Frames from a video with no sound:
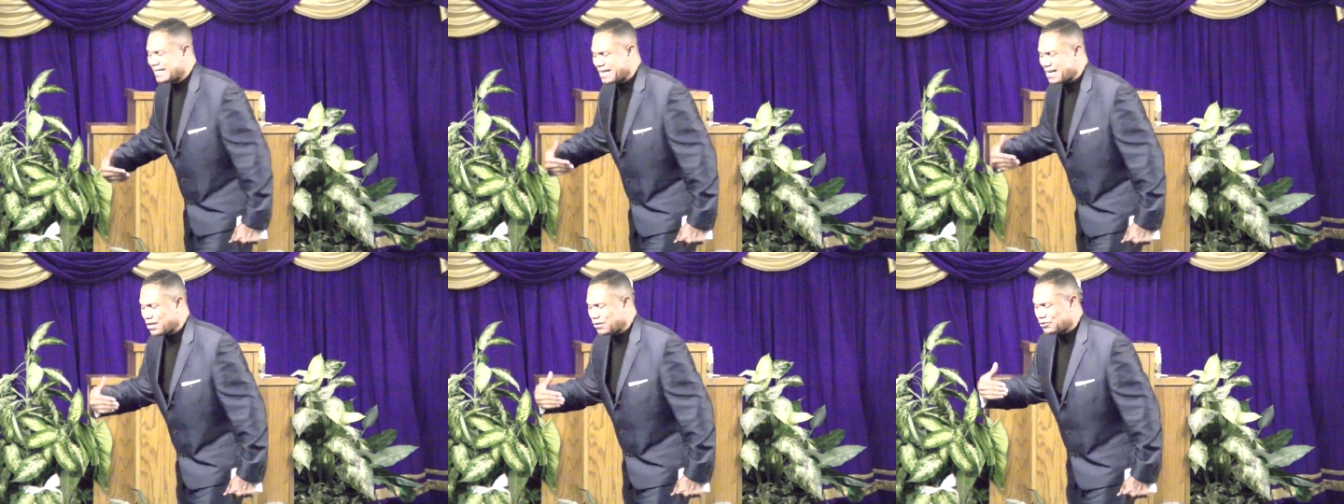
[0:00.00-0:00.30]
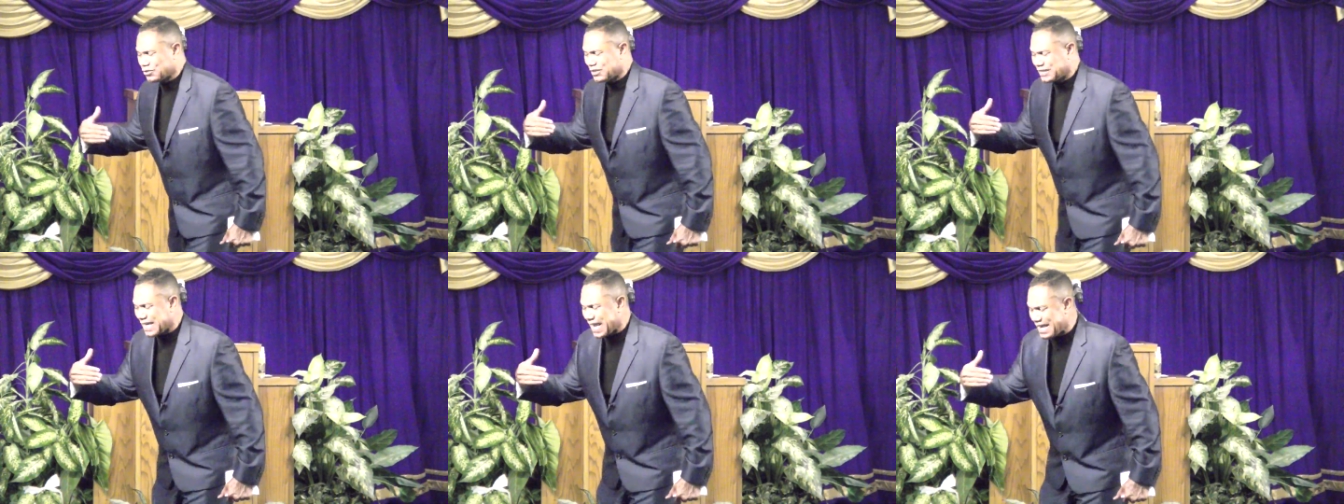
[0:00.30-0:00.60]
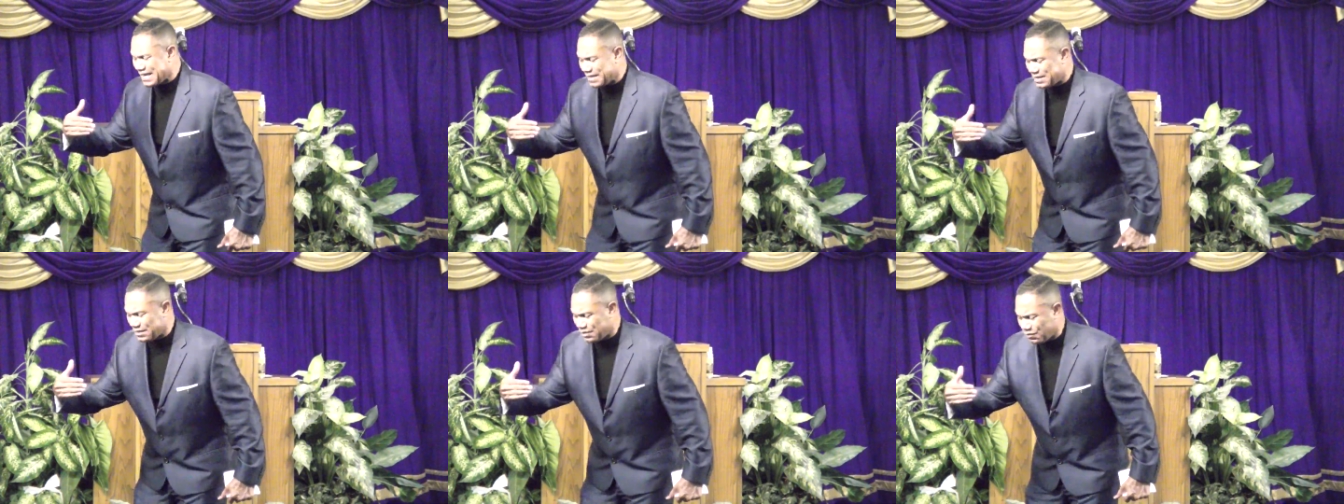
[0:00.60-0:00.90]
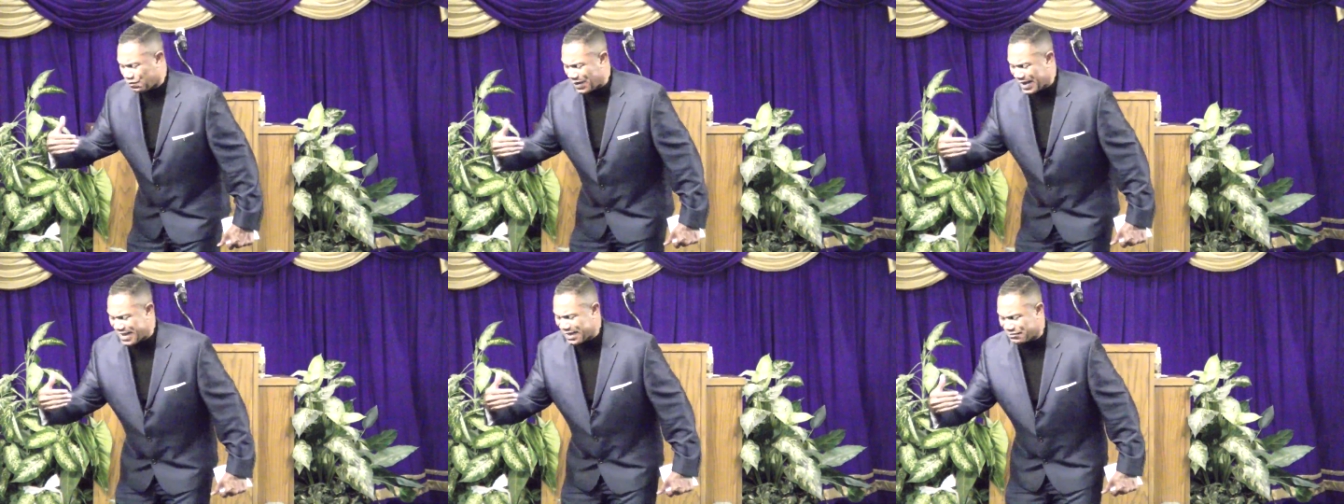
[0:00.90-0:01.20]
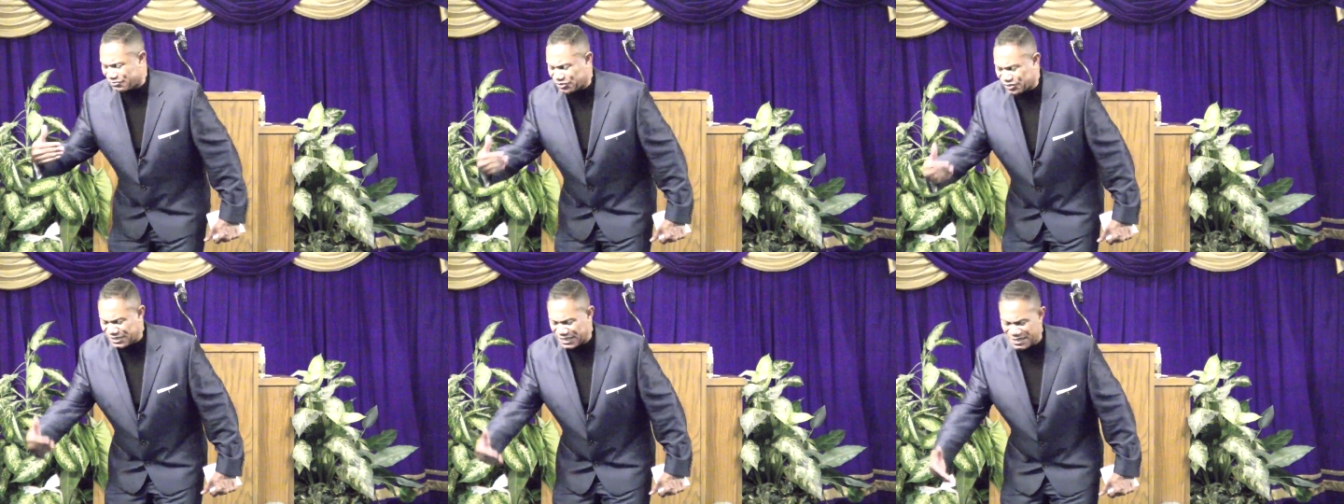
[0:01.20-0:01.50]
They don't stand in the way
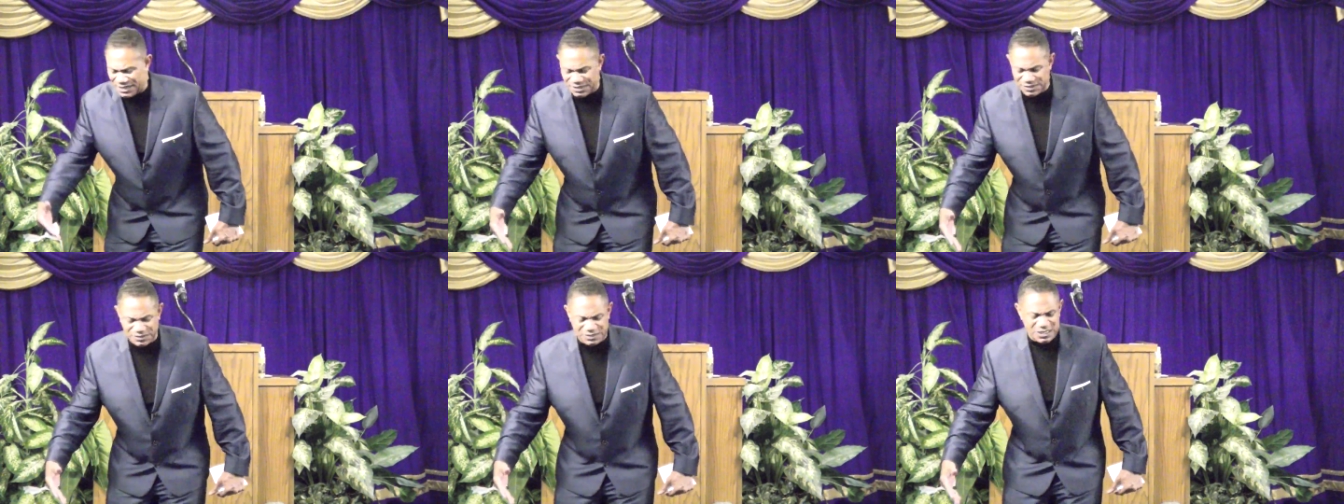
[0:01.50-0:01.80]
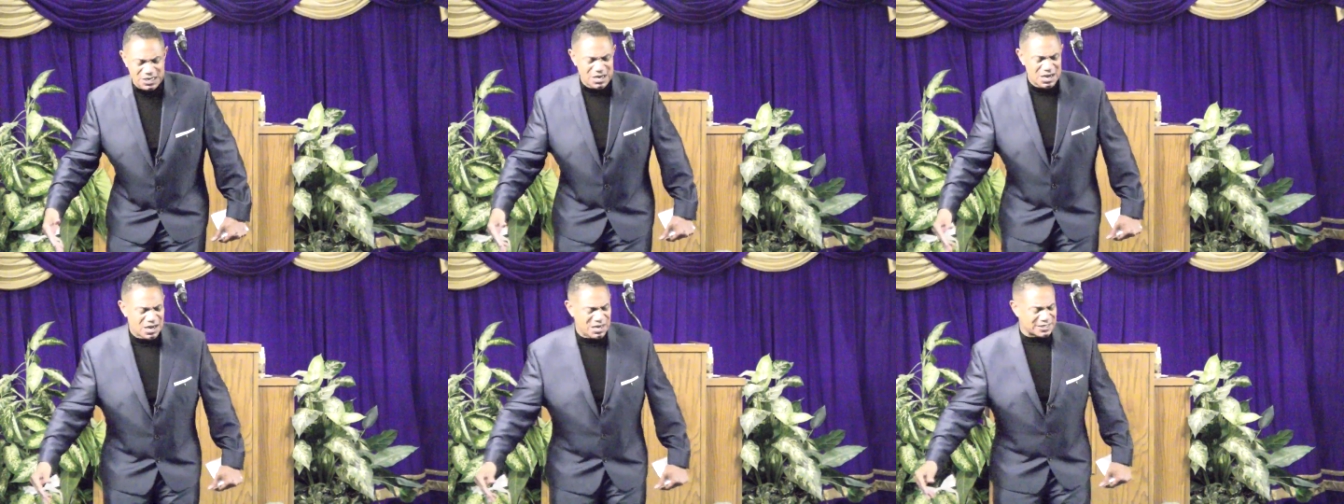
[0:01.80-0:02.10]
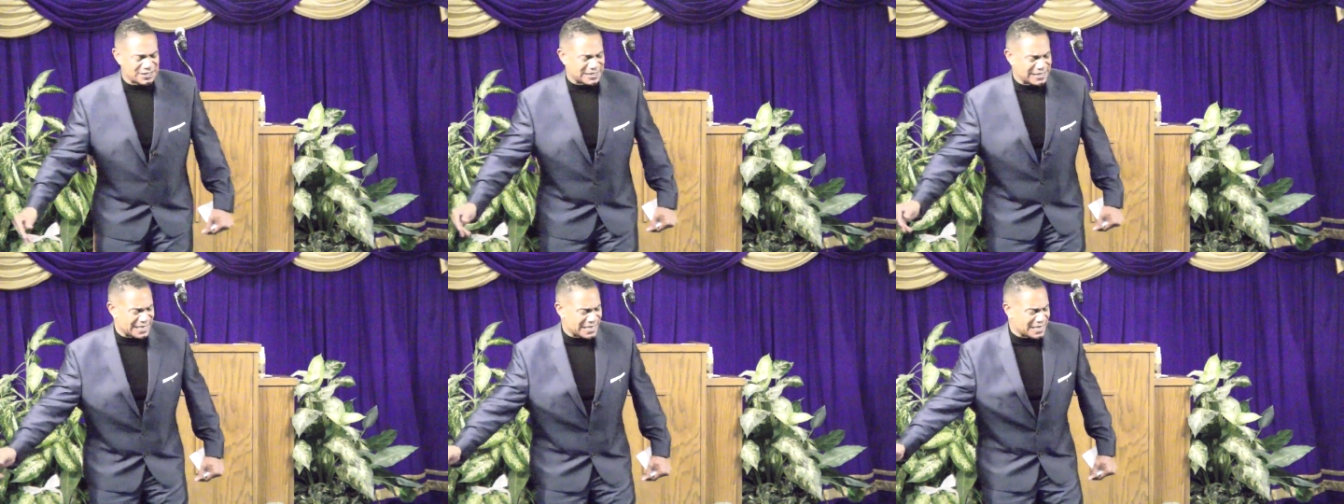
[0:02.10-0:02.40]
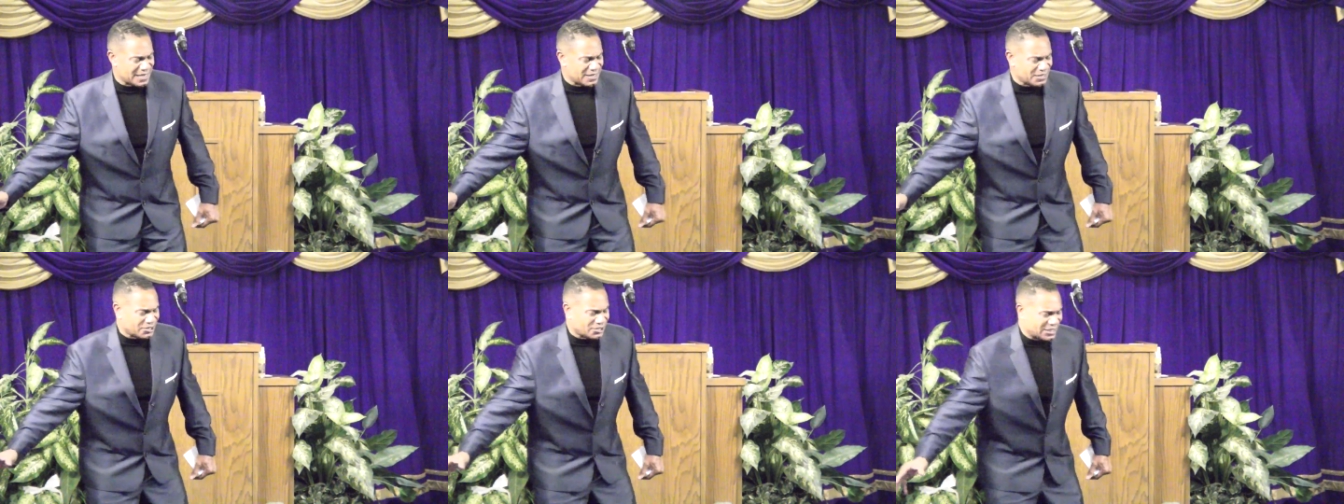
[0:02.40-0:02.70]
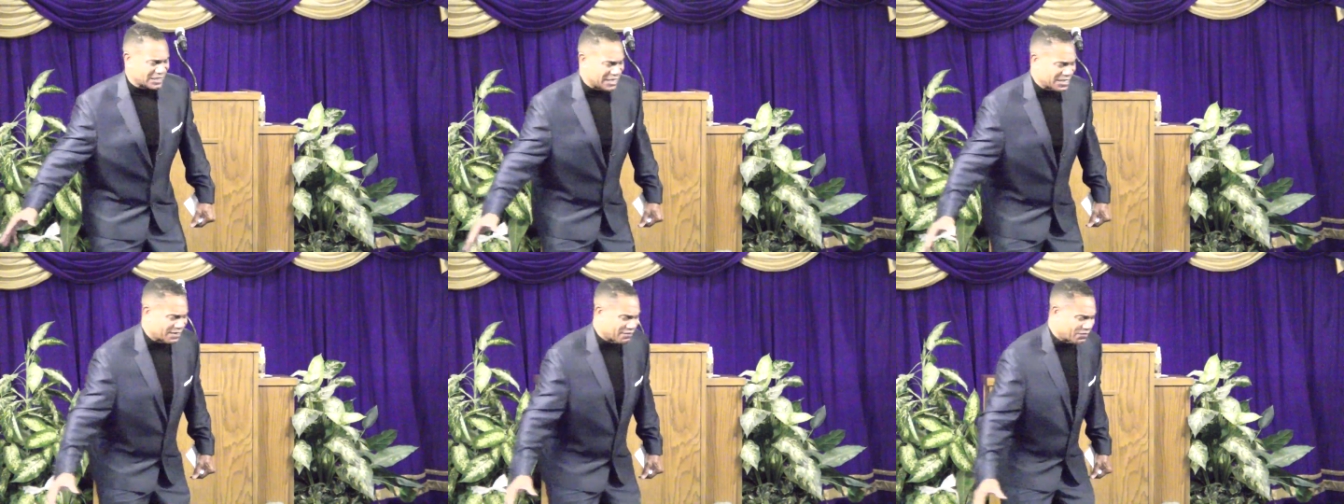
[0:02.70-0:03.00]
of sinners or sit in the
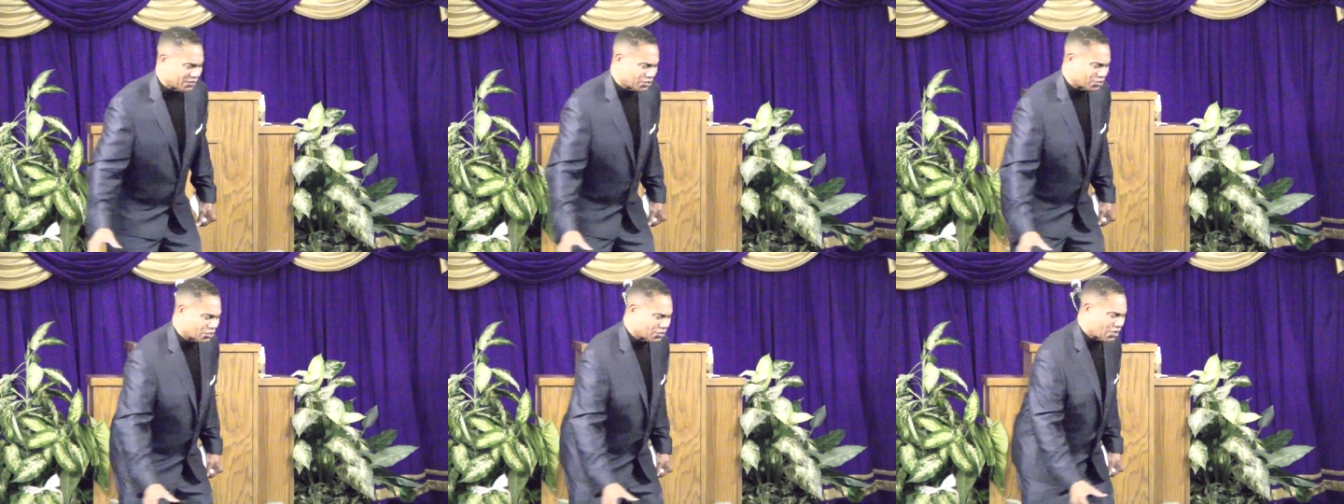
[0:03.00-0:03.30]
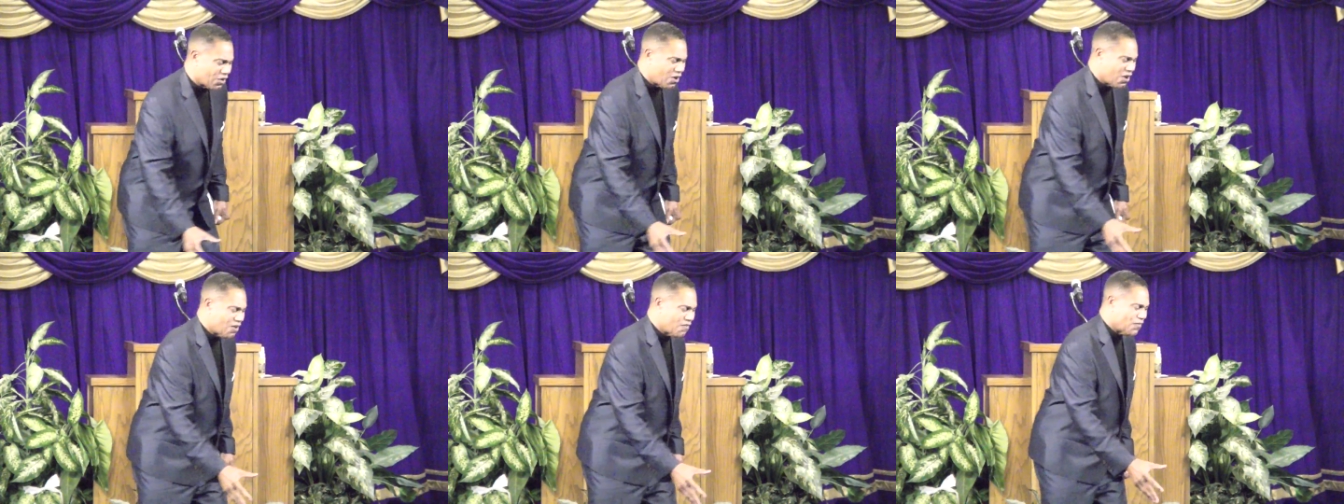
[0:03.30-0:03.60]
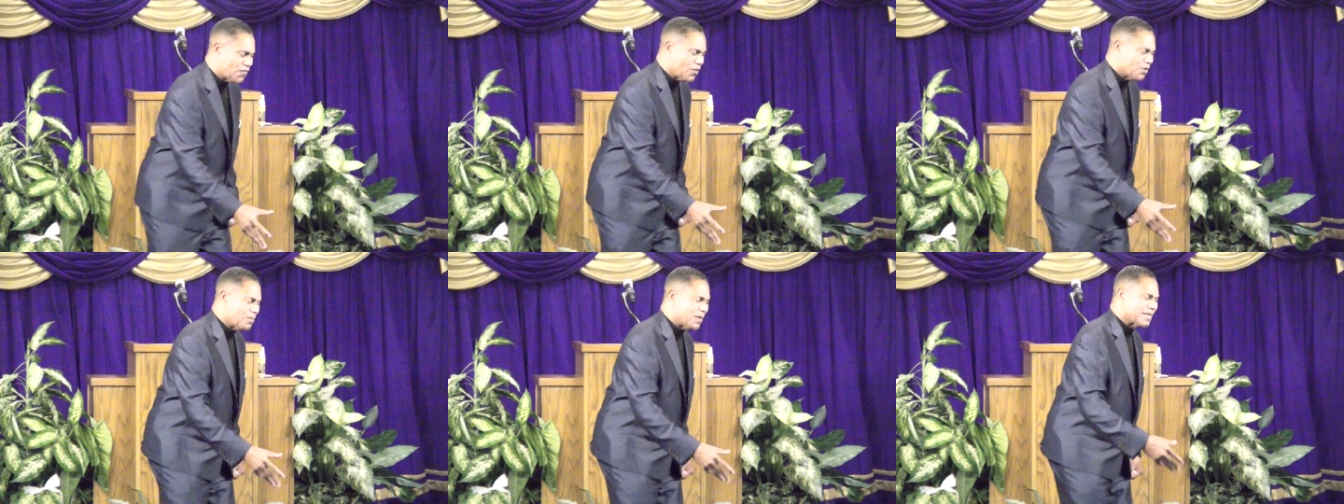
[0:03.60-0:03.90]
seat of the scornful,